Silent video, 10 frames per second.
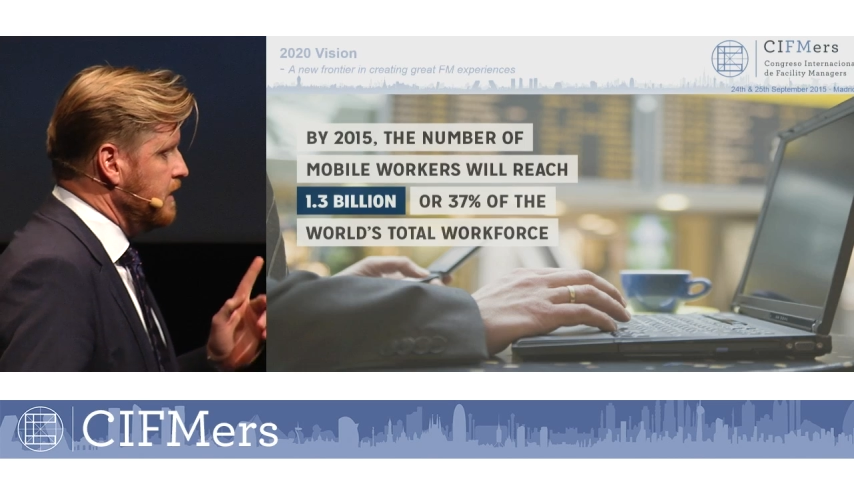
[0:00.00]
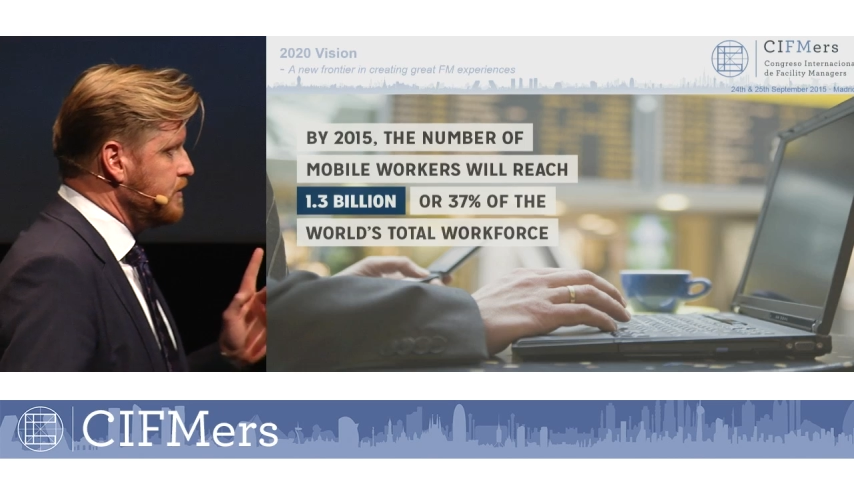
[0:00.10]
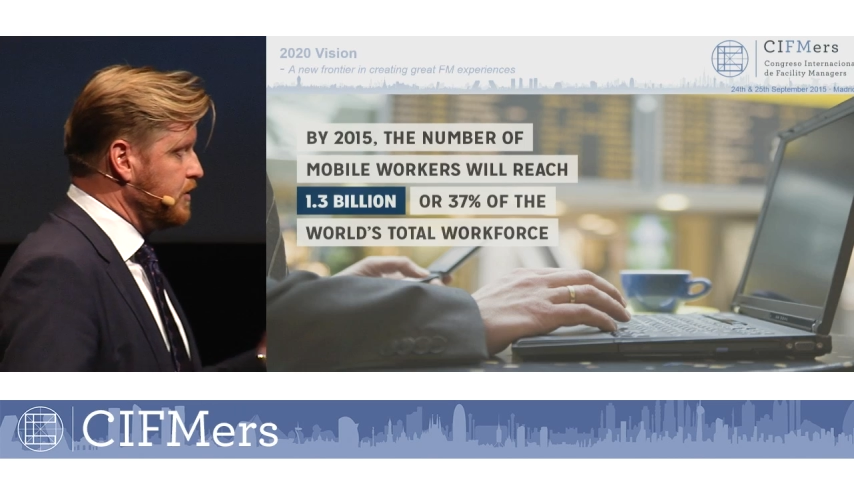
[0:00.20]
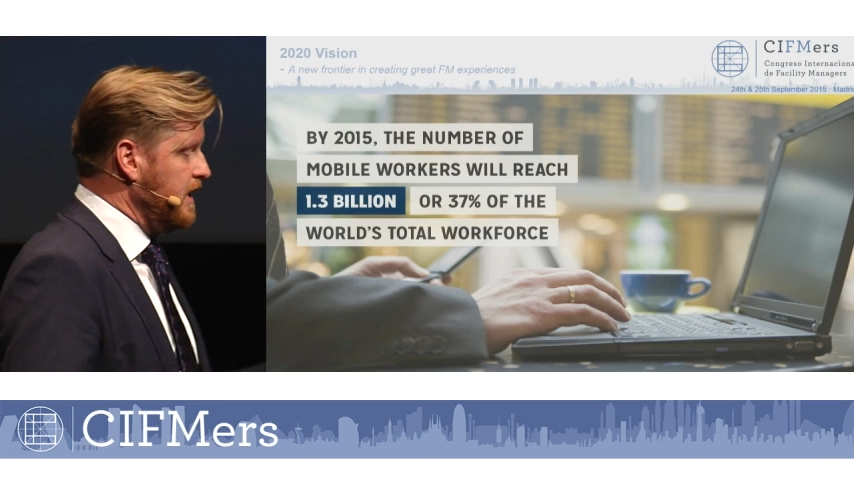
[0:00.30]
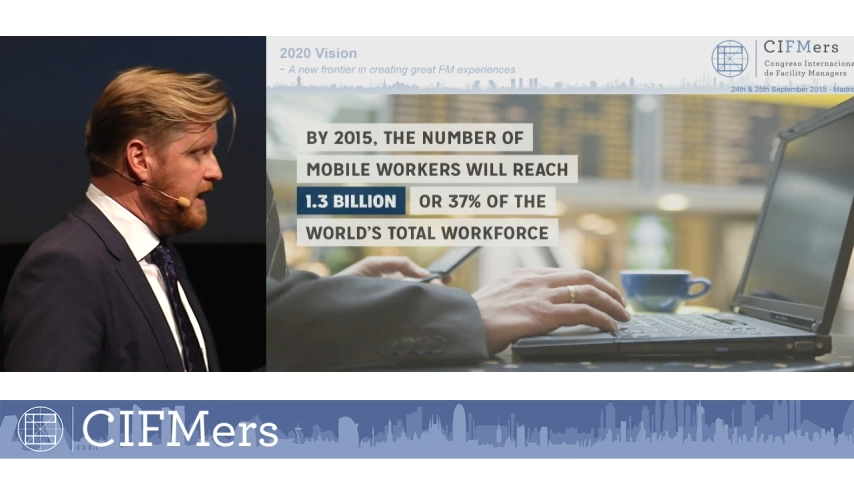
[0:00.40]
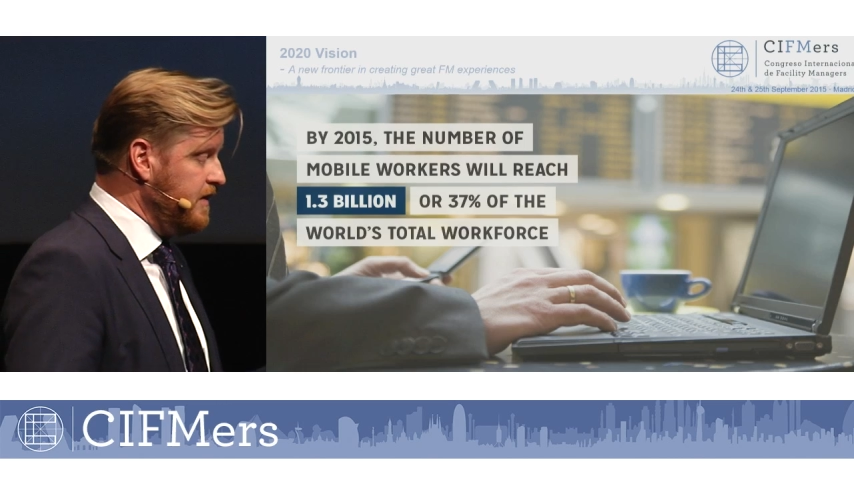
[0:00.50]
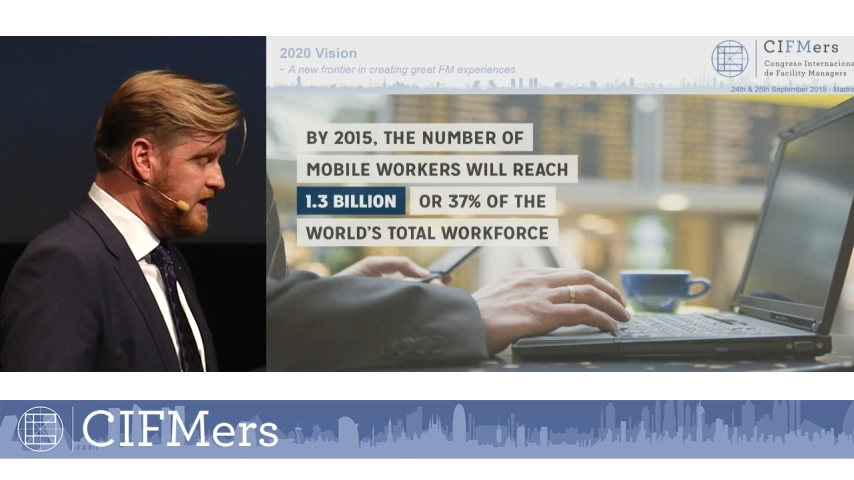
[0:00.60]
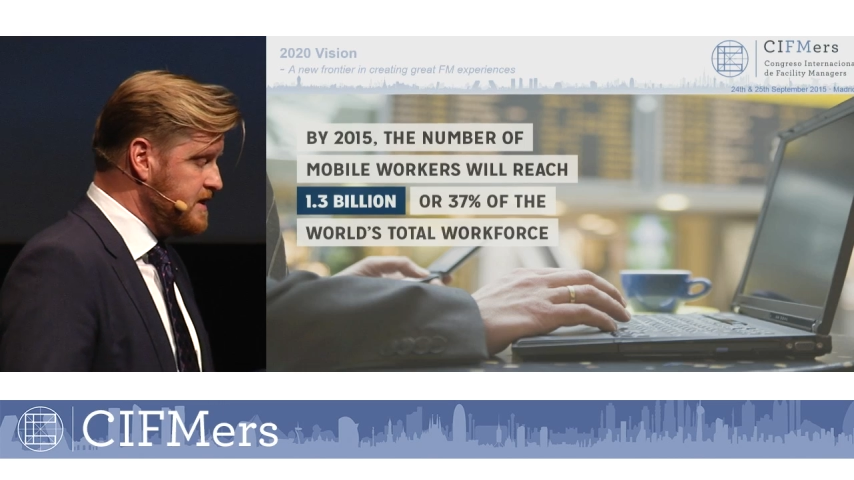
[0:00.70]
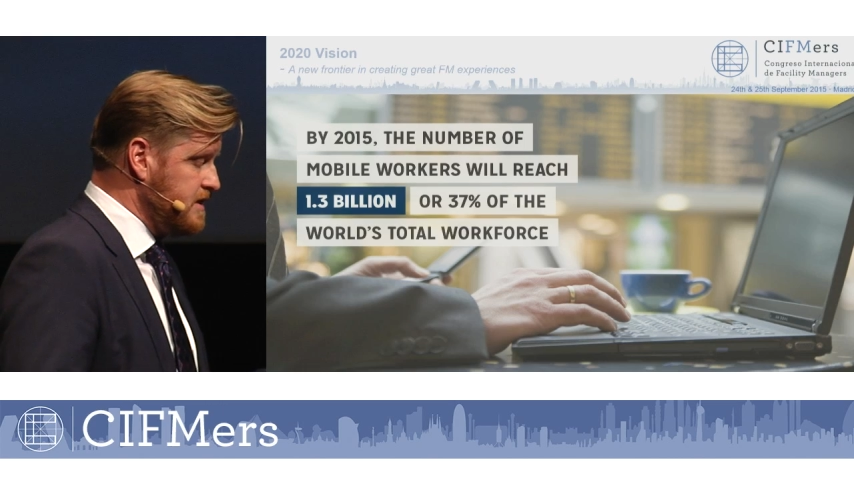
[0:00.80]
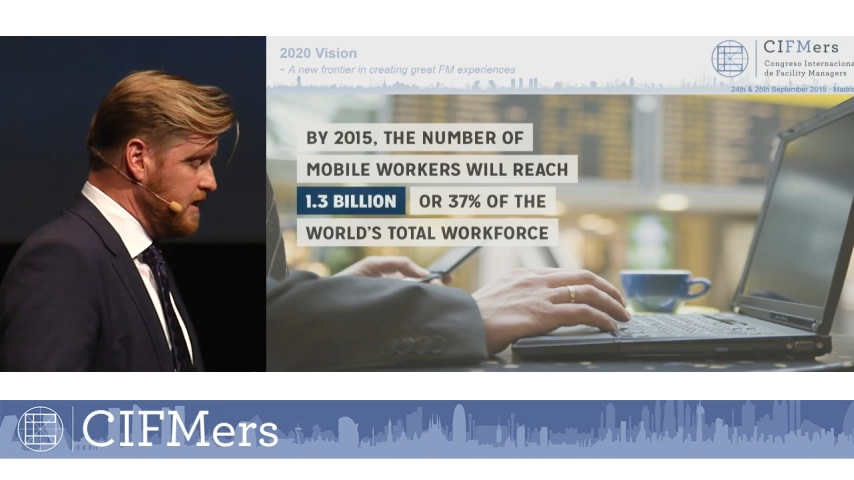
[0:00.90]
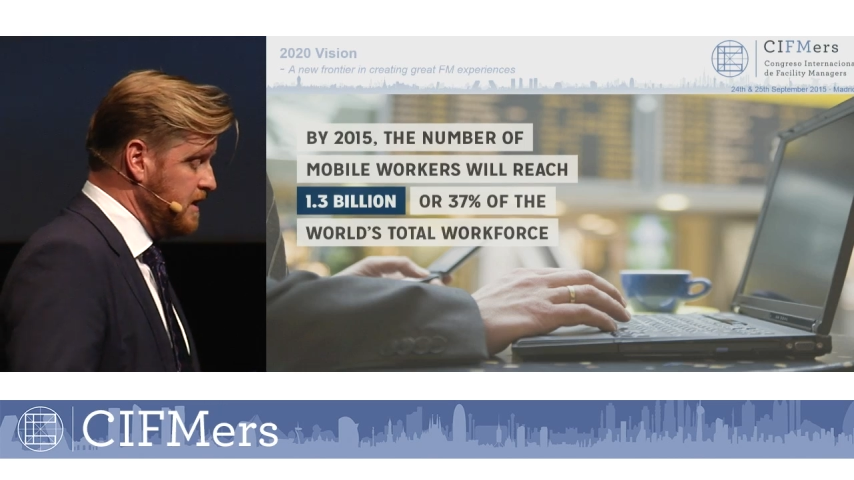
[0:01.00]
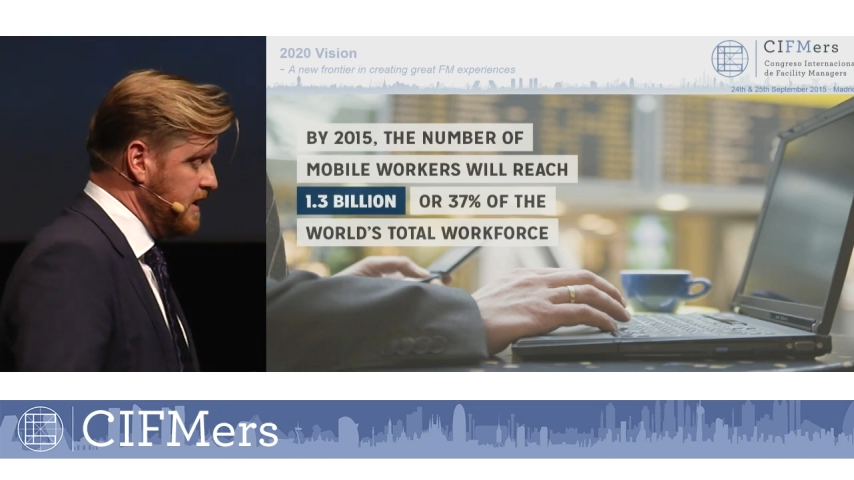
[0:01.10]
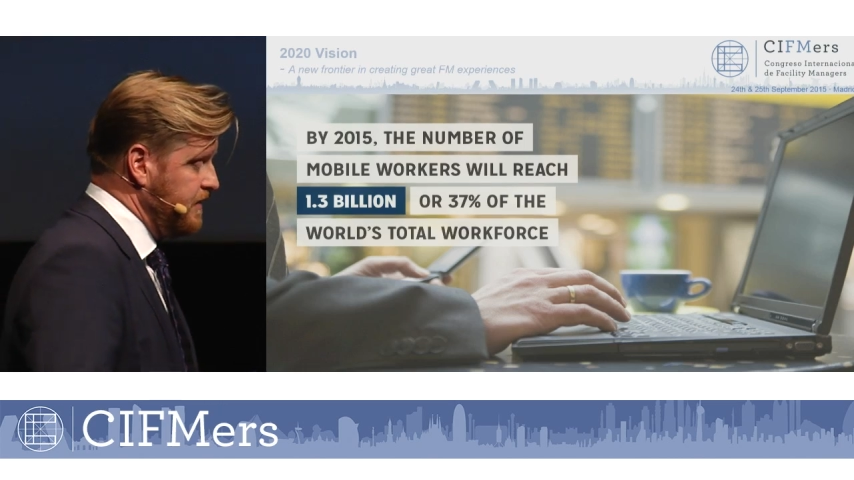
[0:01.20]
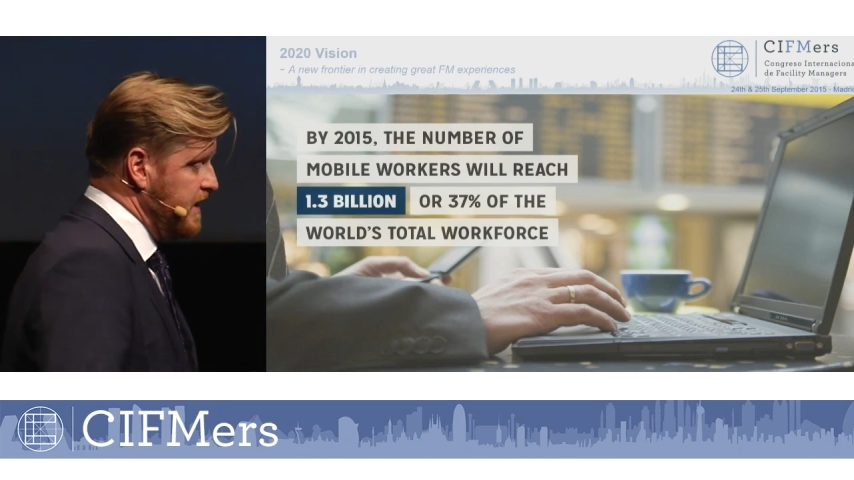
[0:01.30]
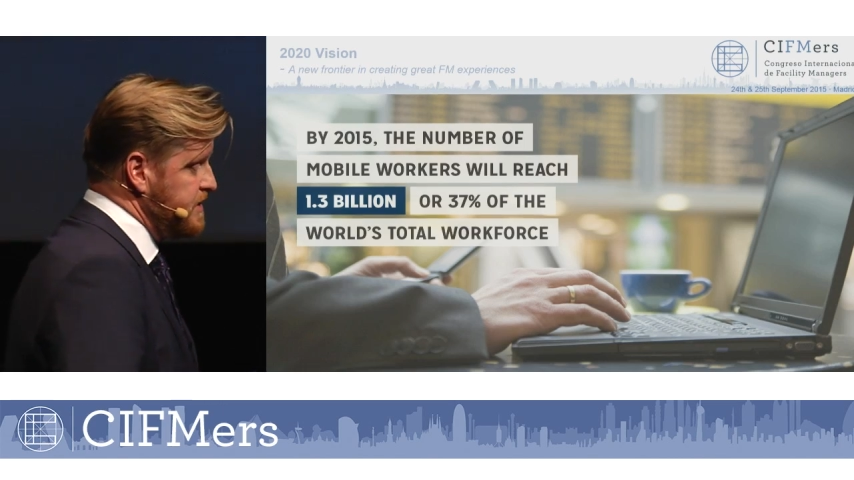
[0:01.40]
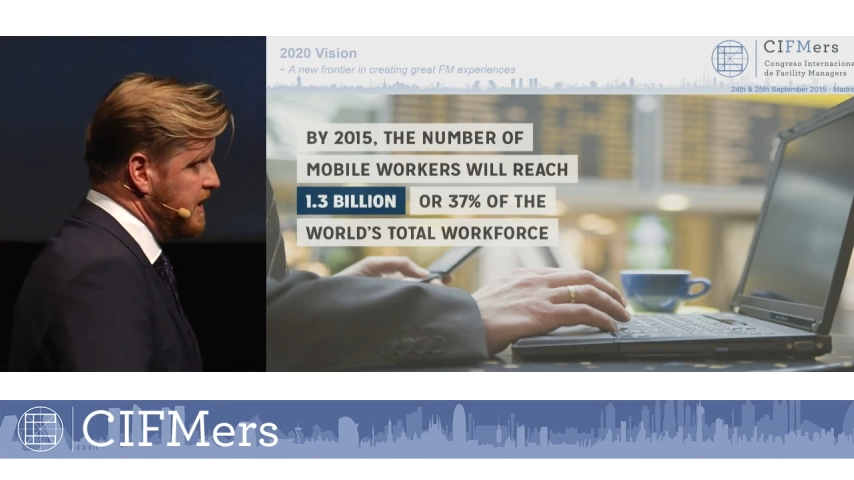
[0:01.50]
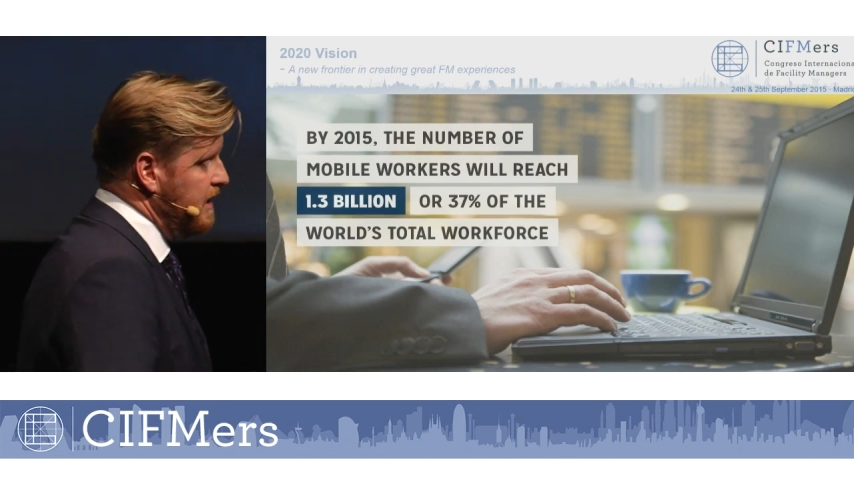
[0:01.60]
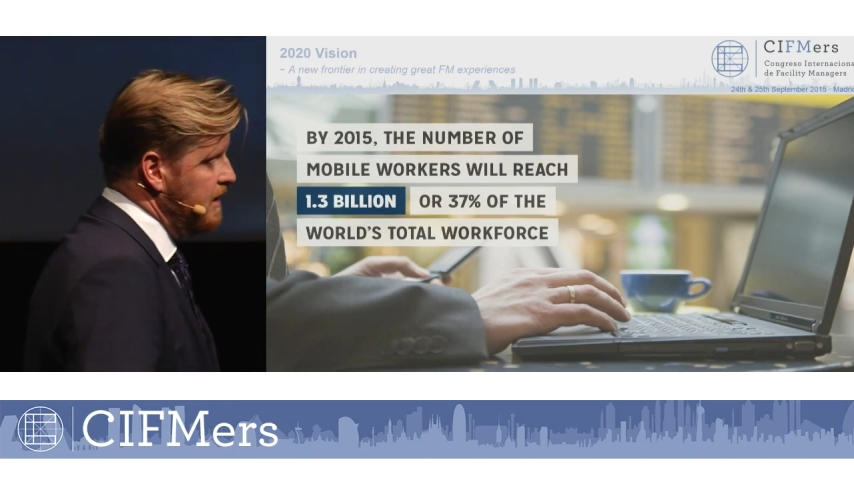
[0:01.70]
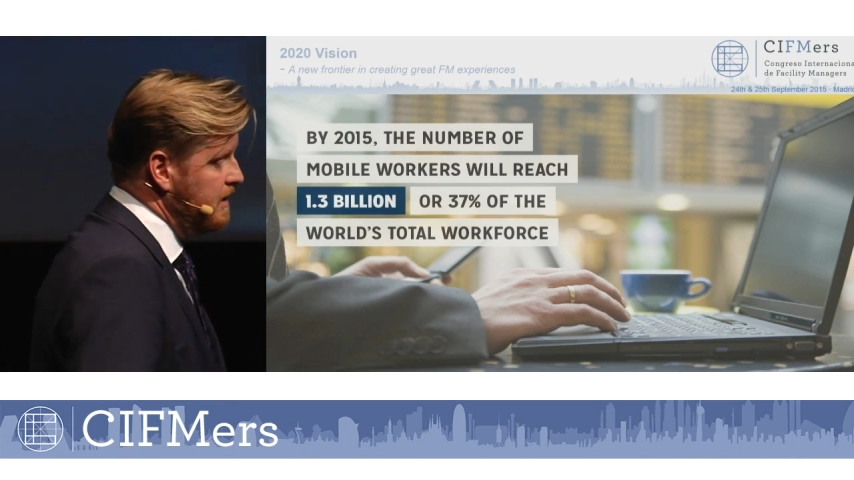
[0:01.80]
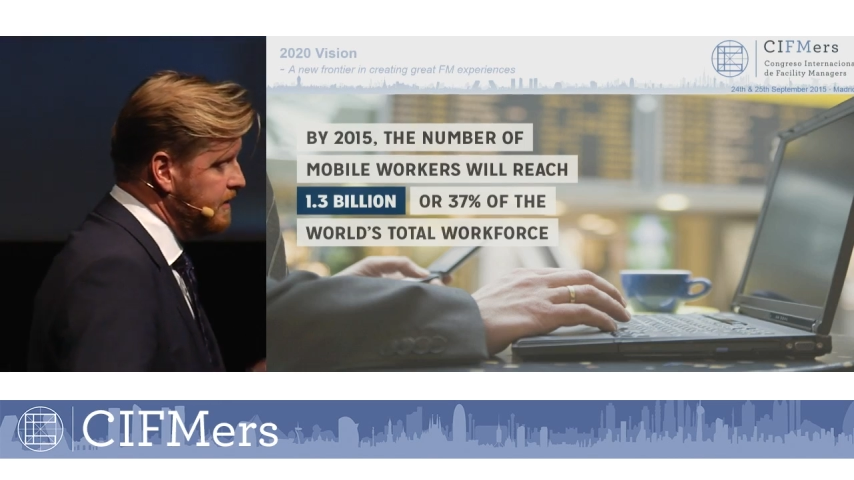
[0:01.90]
Today, this
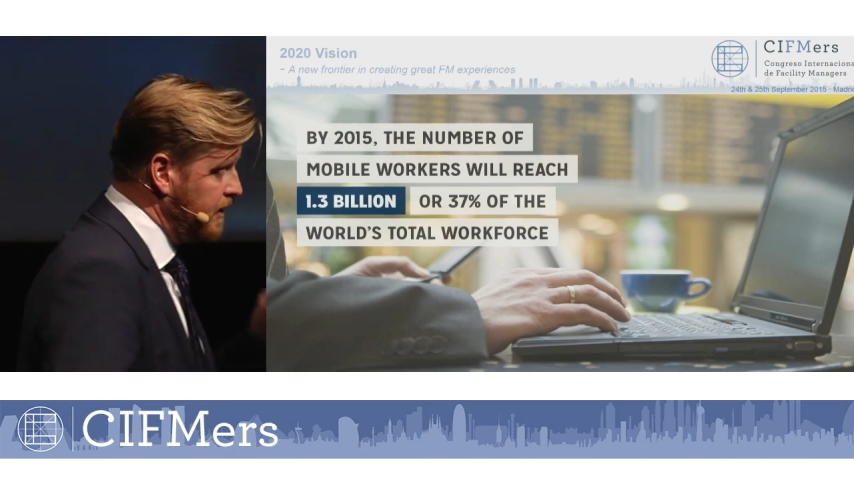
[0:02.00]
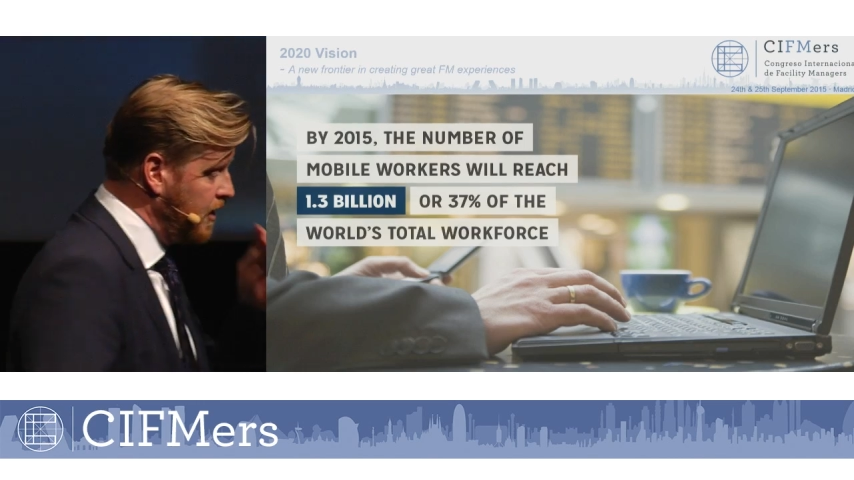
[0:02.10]
year, the